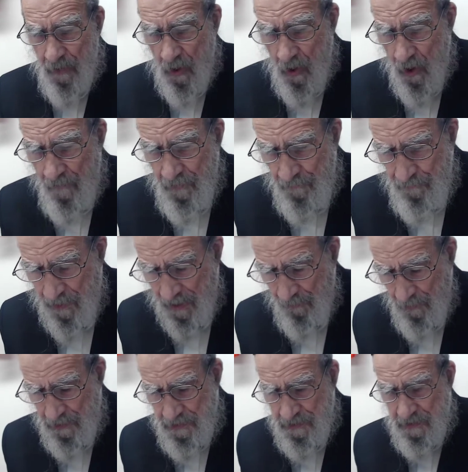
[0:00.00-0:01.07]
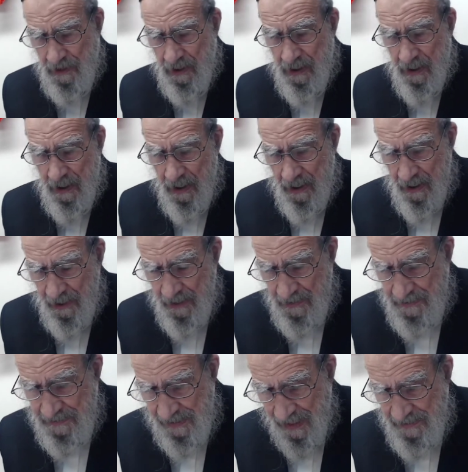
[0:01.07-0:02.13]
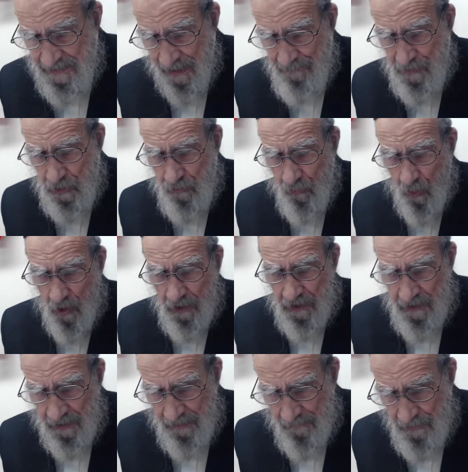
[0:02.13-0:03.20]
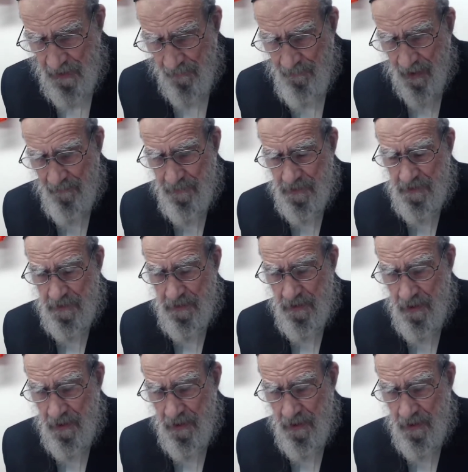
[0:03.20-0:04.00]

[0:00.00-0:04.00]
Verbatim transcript: overpowers stands up stronger than the Abaris.